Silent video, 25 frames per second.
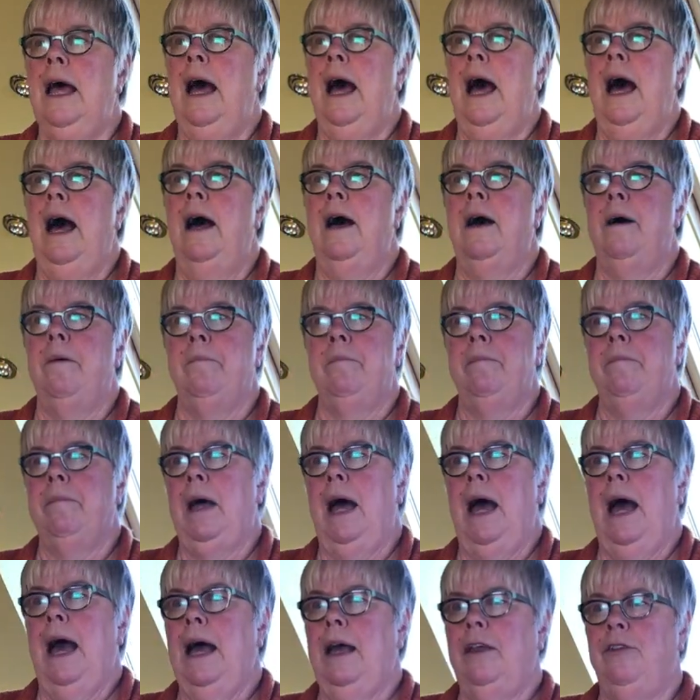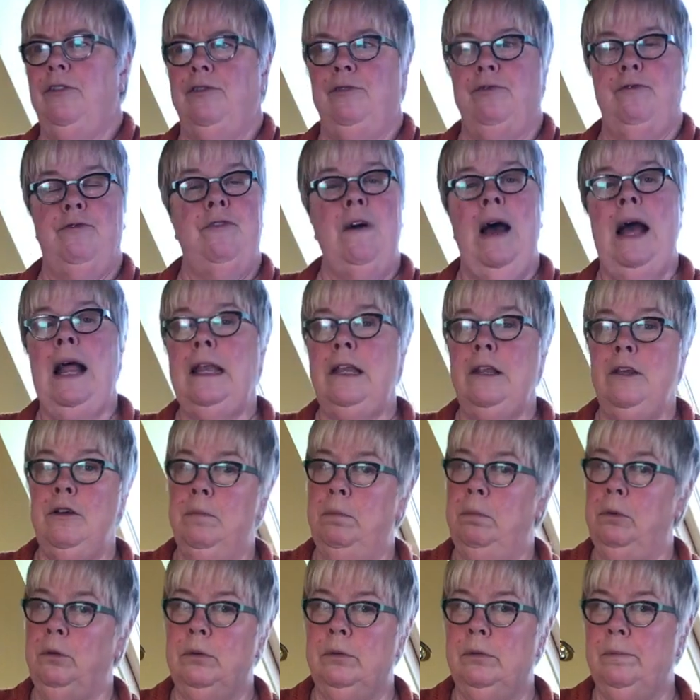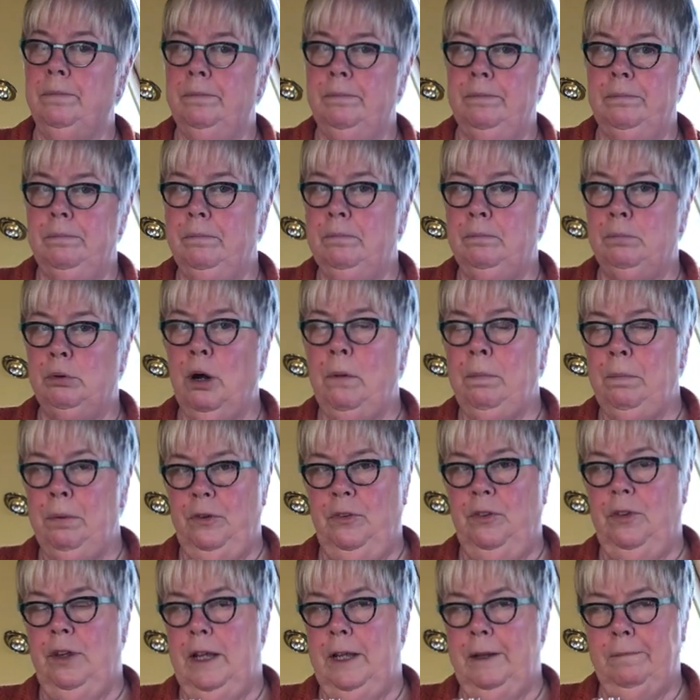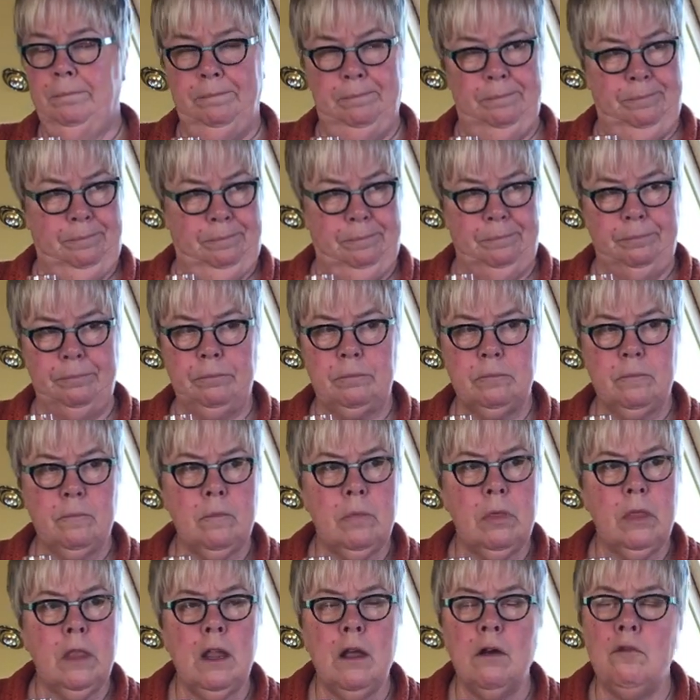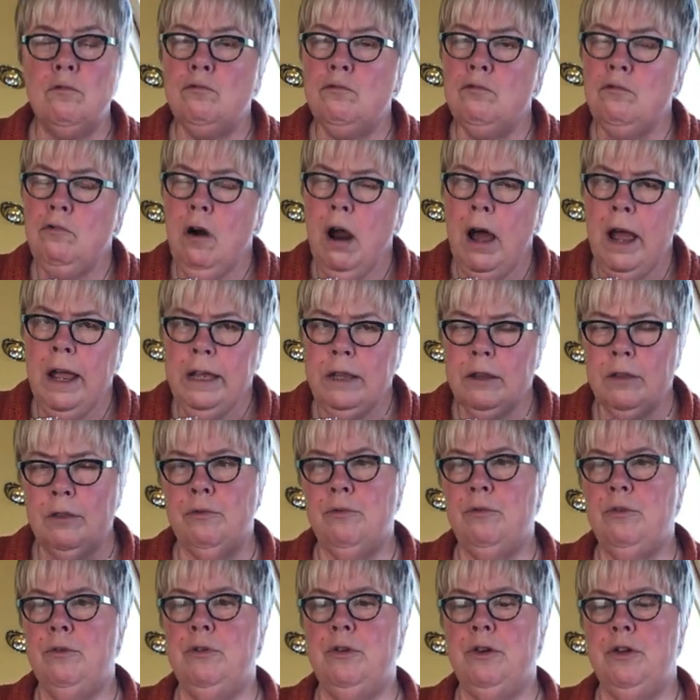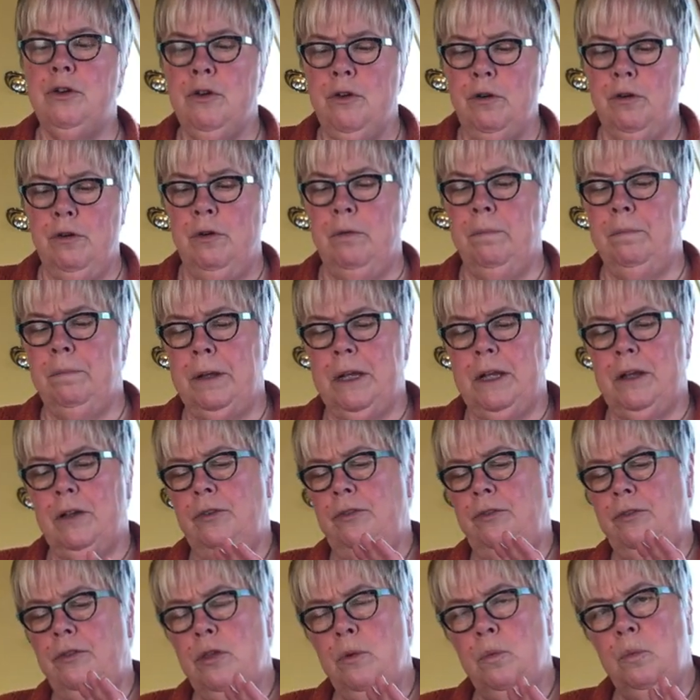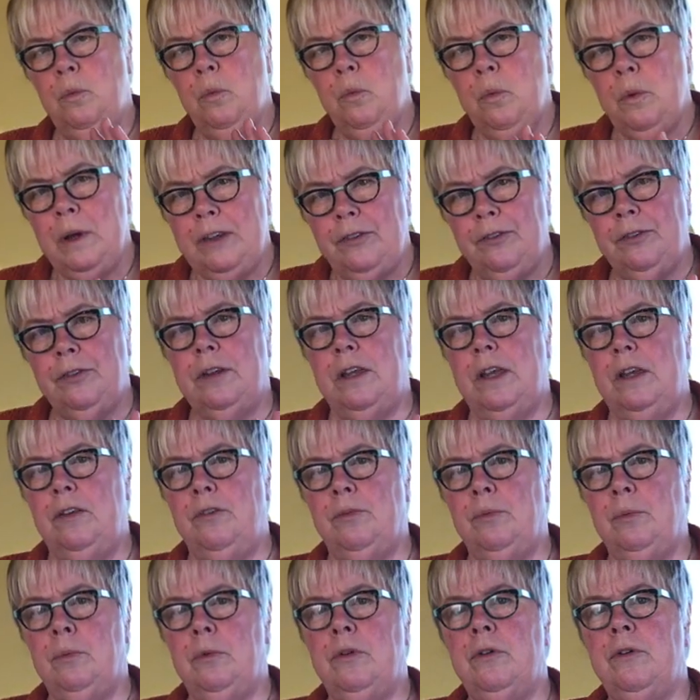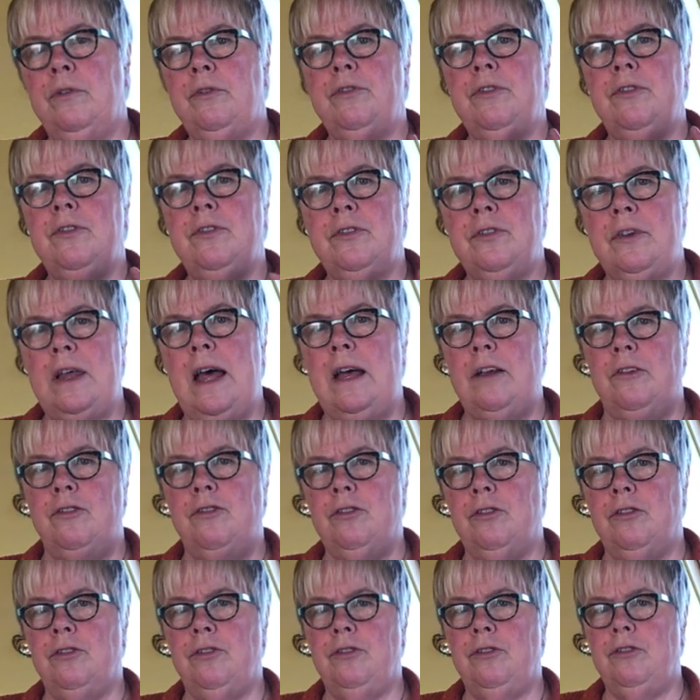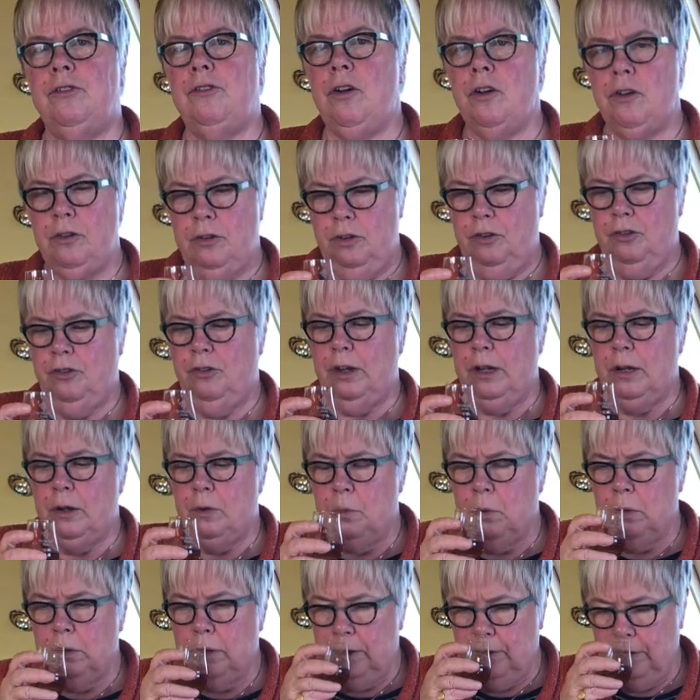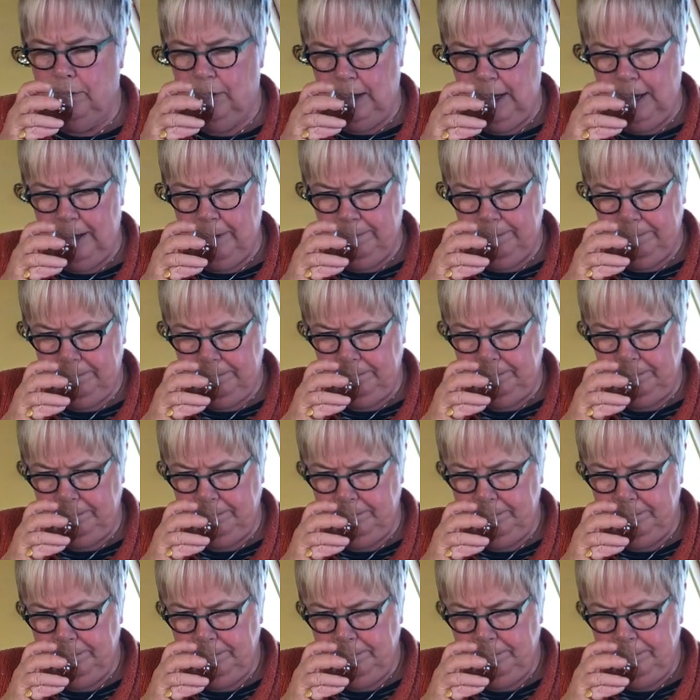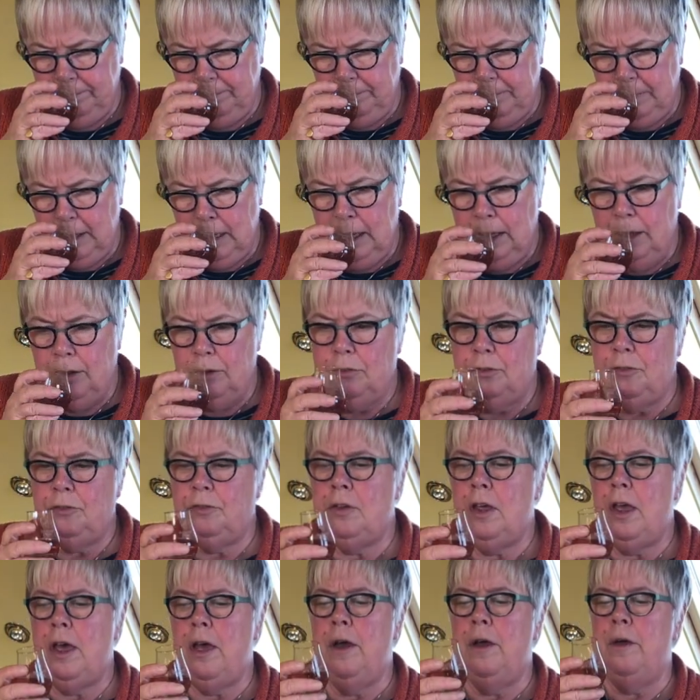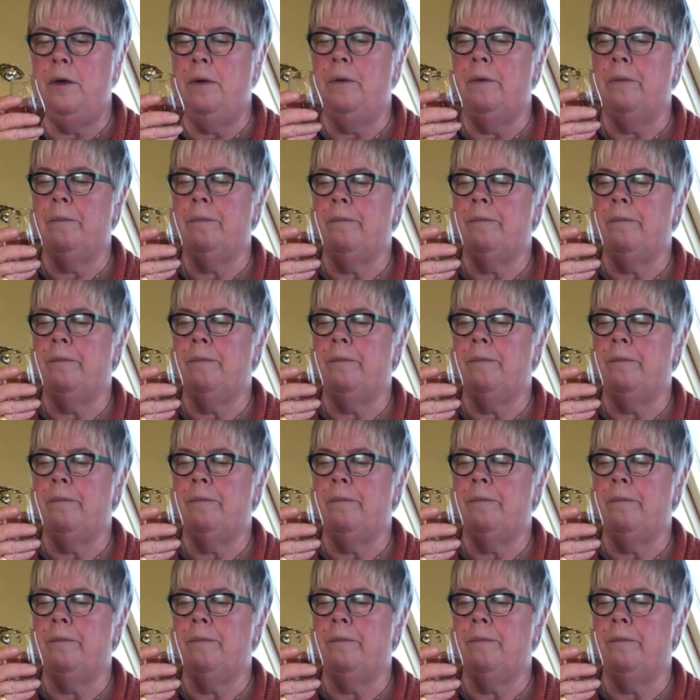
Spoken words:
as valuable property right through Europe because the whiskies were of such astonishing quality. So,